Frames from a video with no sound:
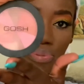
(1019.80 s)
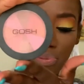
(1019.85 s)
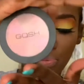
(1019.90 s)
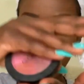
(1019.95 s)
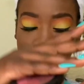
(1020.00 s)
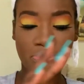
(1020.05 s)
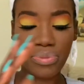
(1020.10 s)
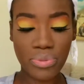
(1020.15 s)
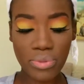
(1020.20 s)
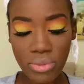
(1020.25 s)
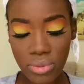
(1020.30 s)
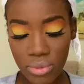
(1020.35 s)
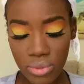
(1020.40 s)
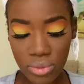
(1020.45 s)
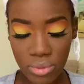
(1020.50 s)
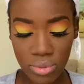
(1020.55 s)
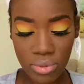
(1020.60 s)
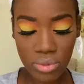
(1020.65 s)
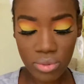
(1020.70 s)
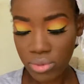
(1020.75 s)
blush, I'm
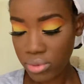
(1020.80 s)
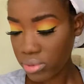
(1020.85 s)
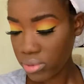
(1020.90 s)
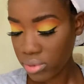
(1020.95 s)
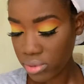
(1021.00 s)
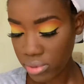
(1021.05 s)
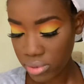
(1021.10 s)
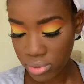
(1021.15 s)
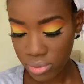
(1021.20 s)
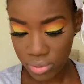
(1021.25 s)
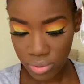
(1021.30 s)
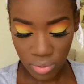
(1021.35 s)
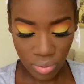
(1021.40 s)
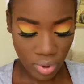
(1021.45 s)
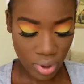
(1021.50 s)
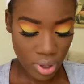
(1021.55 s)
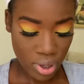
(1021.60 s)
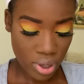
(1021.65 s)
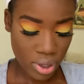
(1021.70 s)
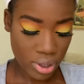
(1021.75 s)
just gonna use my
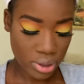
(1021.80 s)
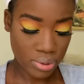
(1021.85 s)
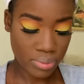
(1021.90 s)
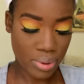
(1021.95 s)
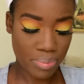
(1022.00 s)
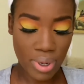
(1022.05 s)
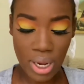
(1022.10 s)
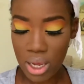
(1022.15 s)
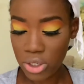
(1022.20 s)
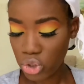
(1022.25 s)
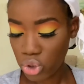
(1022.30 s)
Gosh